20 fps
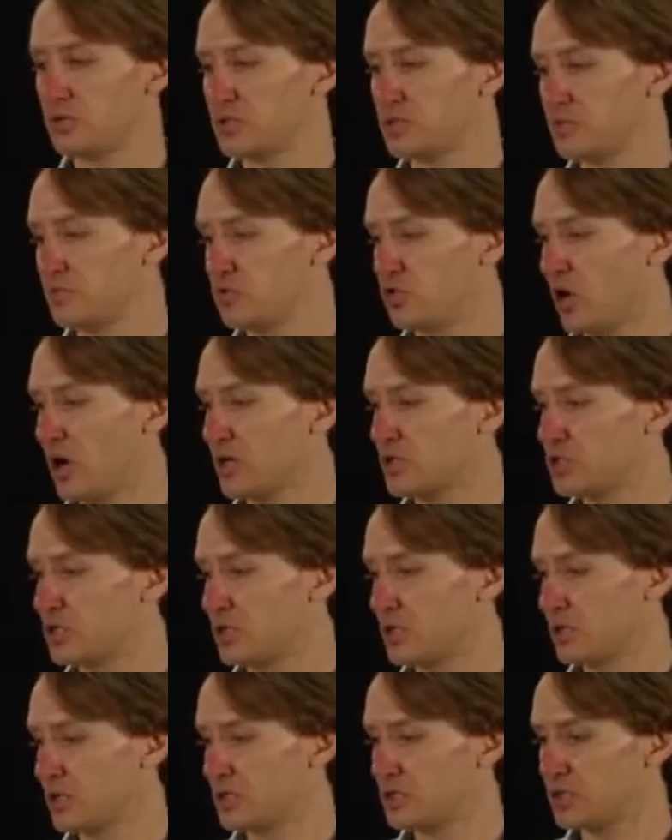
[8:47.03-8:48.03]

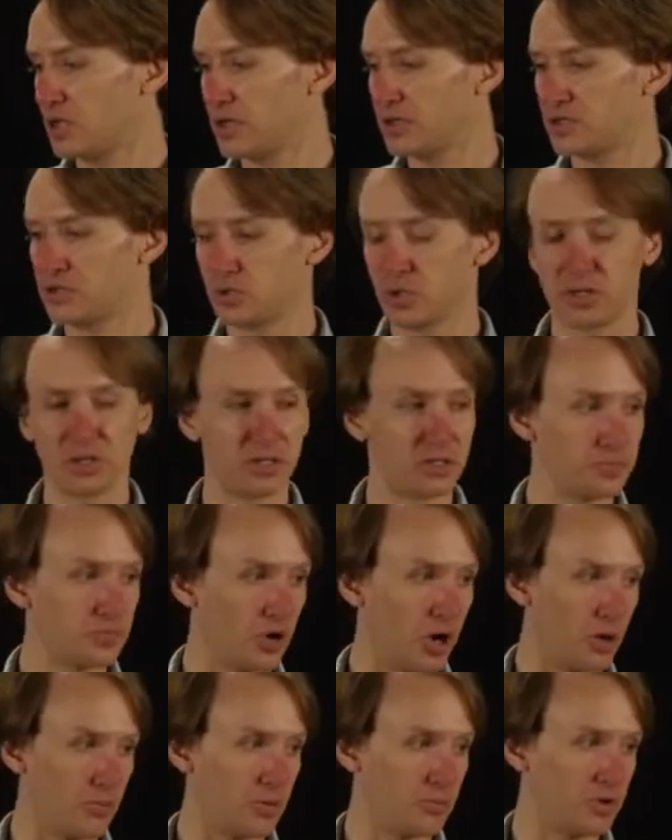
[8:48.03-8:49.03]
subtraction, it's like doing this
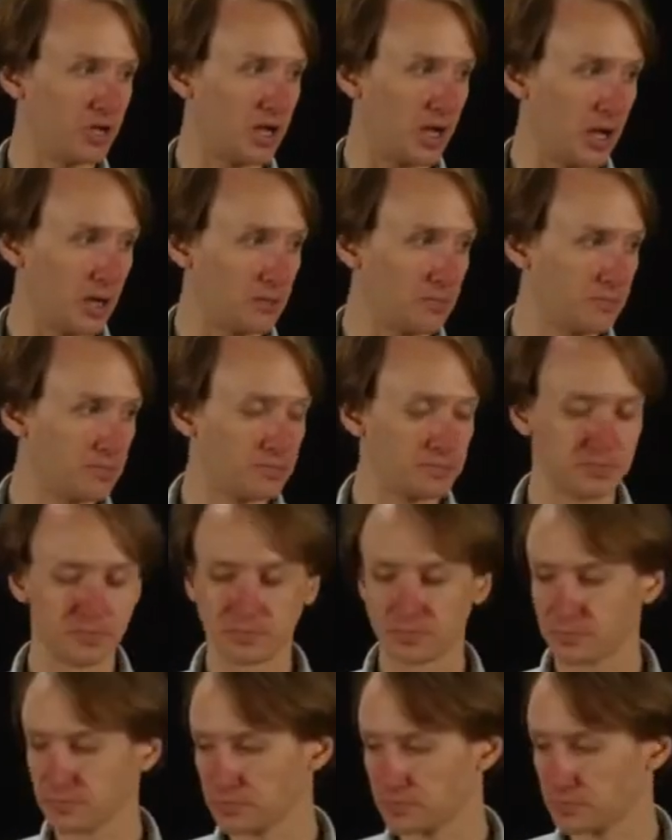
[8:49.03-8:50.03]
problem again.
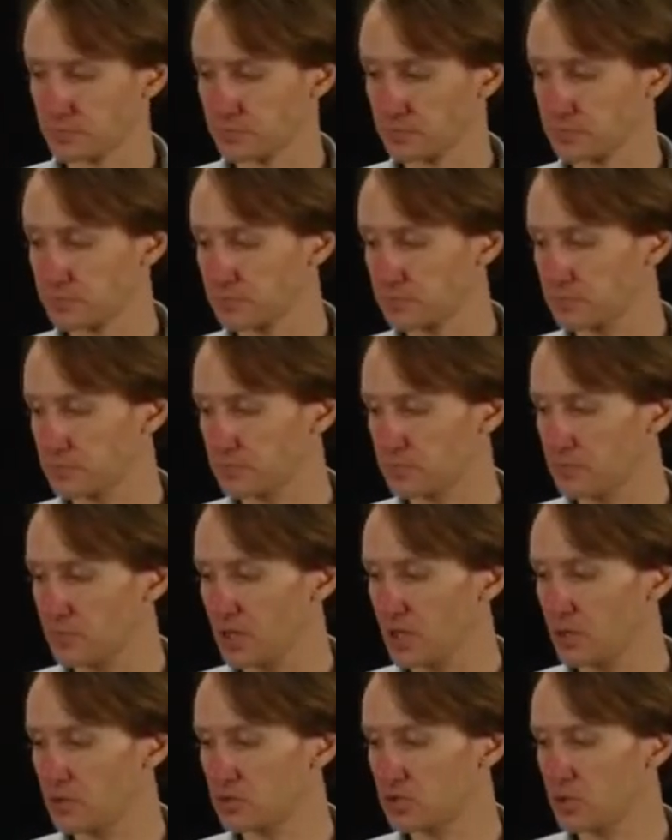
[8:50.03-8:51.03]

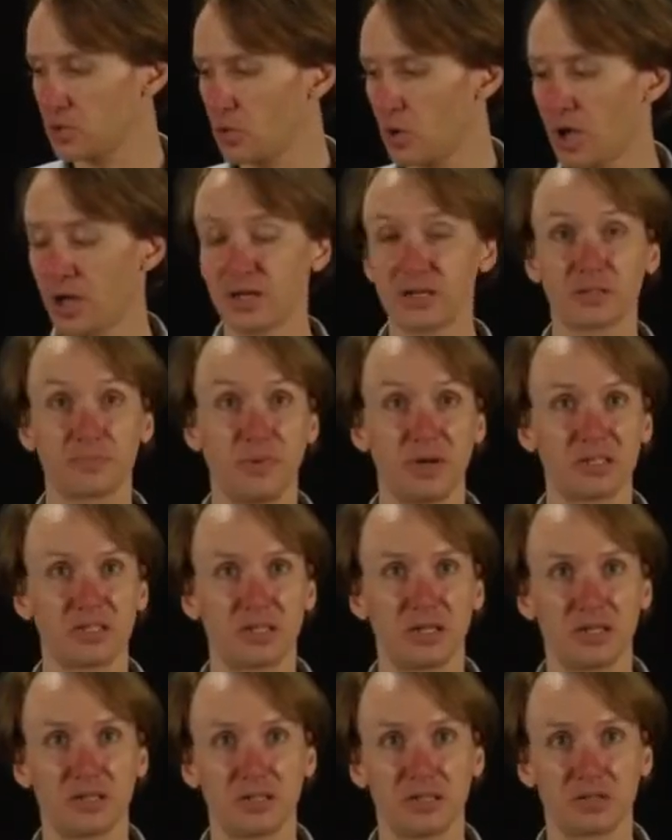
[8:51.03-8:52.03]
So I expect to
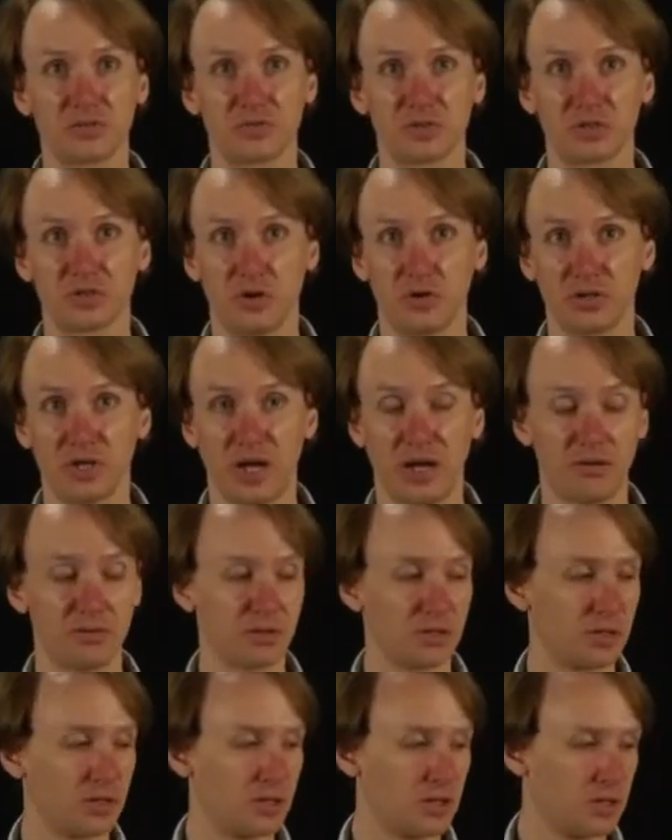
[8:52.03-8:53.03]
get this result out.
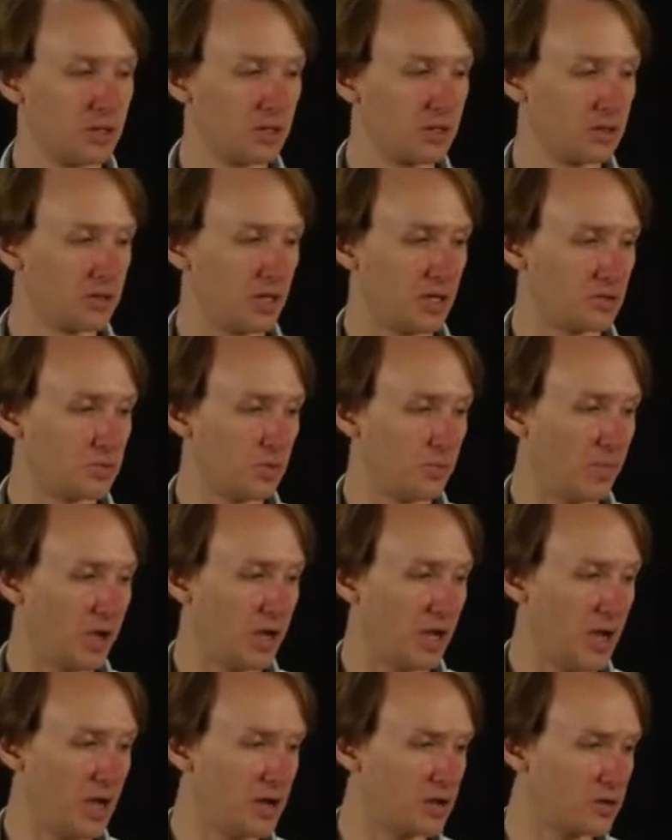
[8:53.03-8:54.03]
That's what my
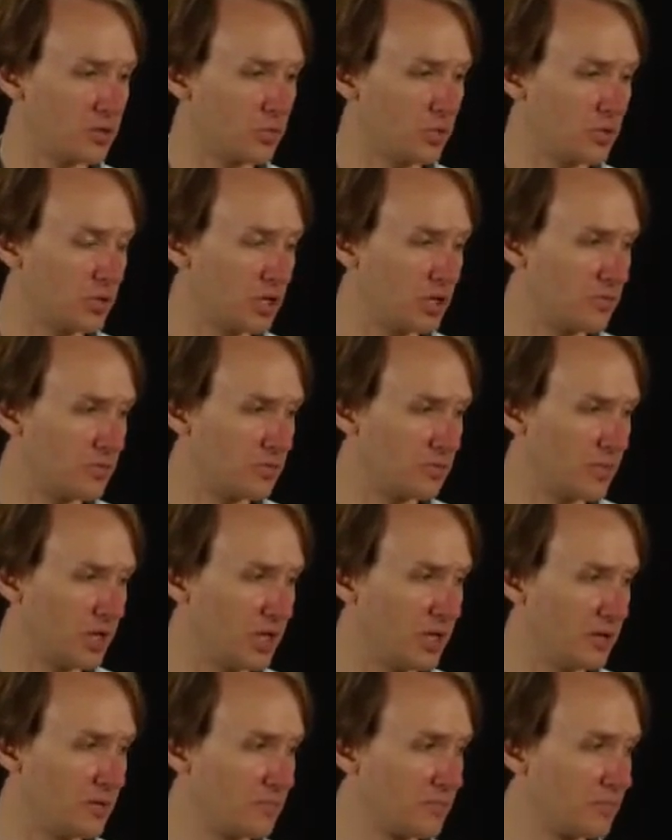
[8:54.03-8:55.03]
adder will give
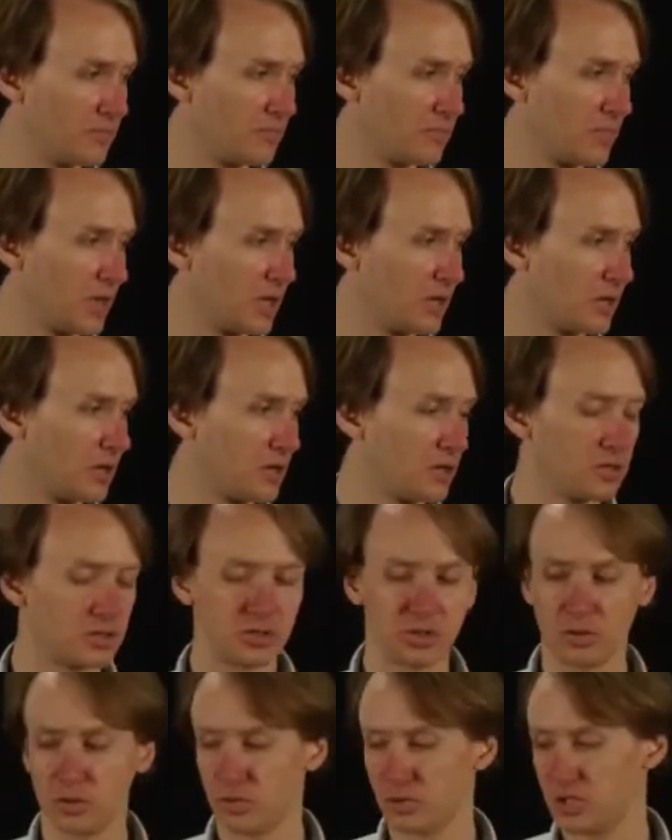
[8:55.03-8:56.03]
me.
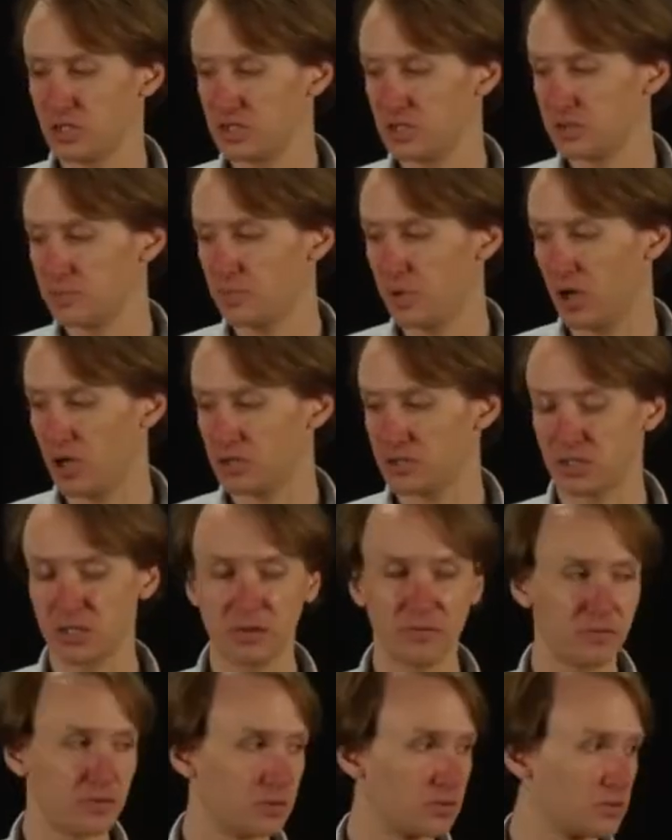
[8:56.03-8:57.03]
So this is
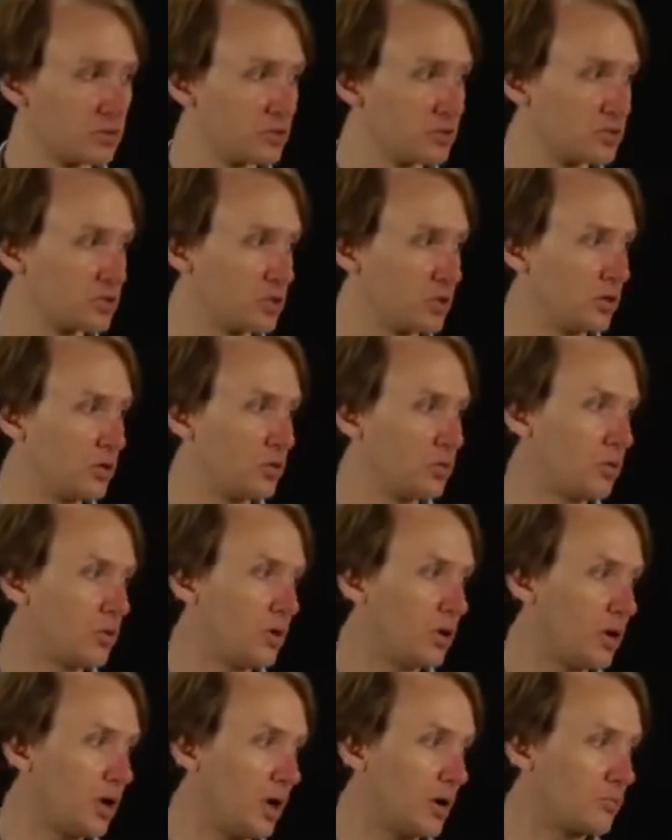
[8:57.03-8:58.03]
positive, so
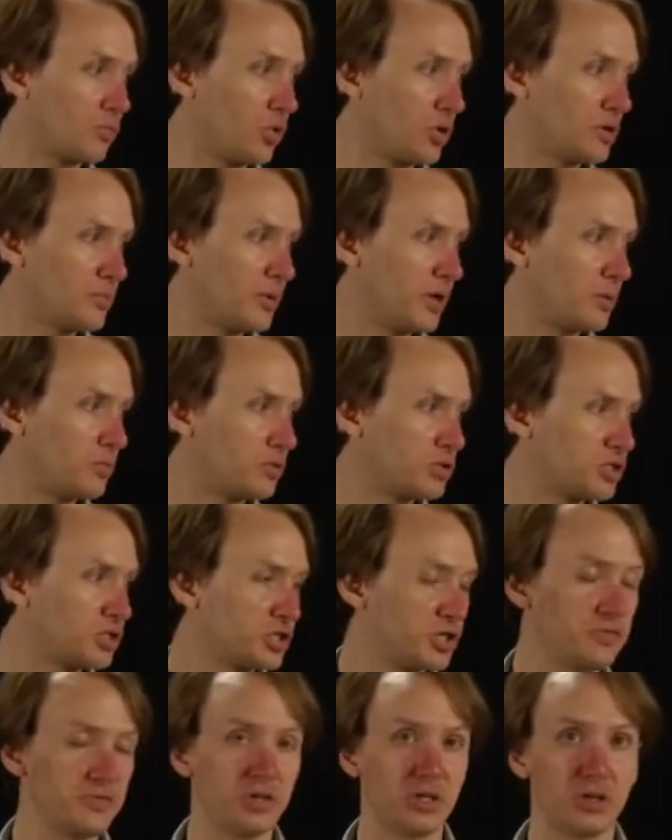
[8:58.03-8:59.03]
I'm going to be able to
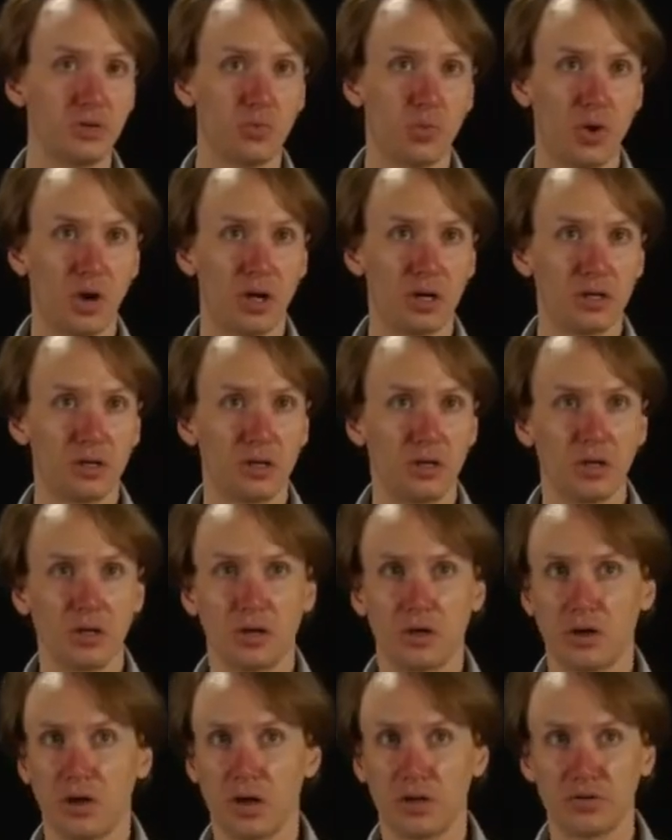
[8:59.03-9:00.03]
shift in a 1
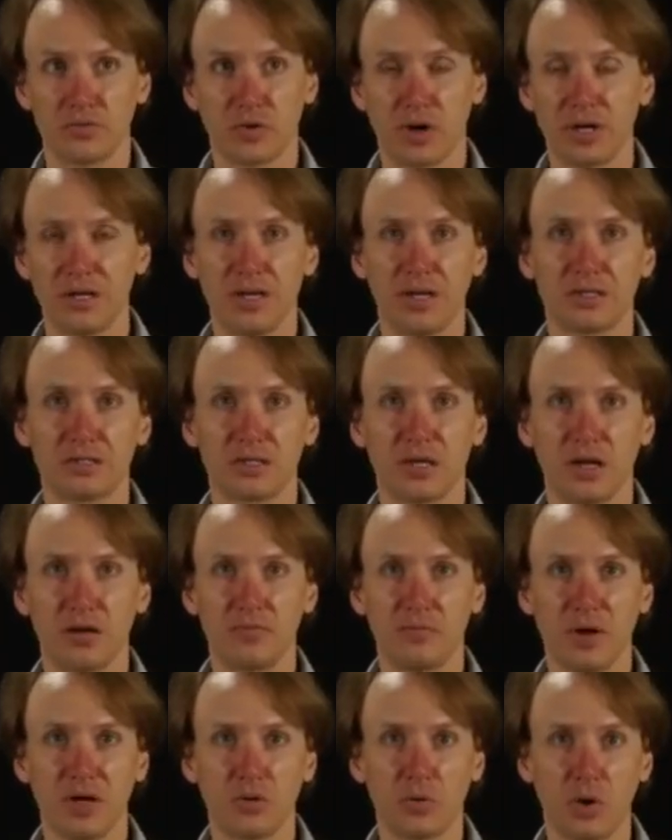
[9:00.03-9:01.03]
on the right-hand side
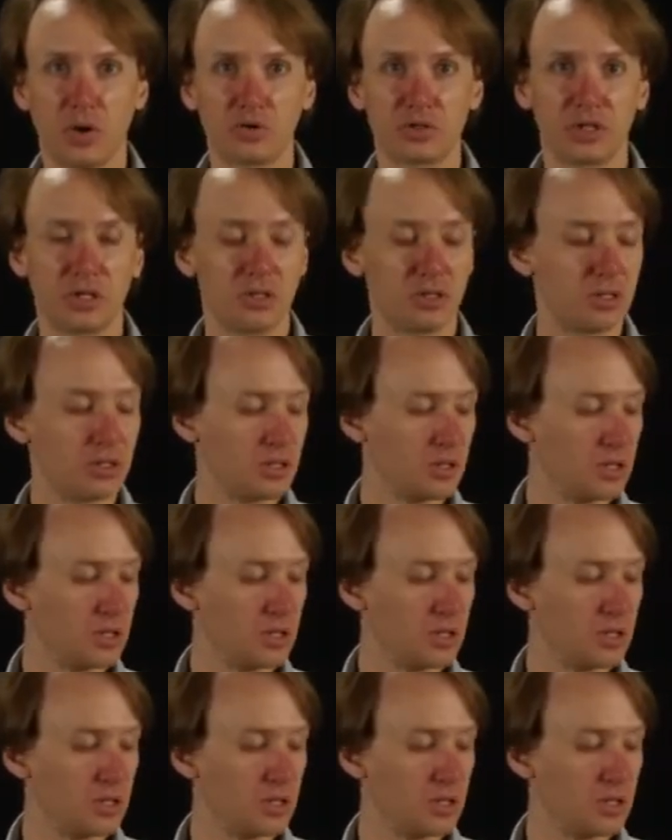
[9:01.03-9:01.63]
of my quotient,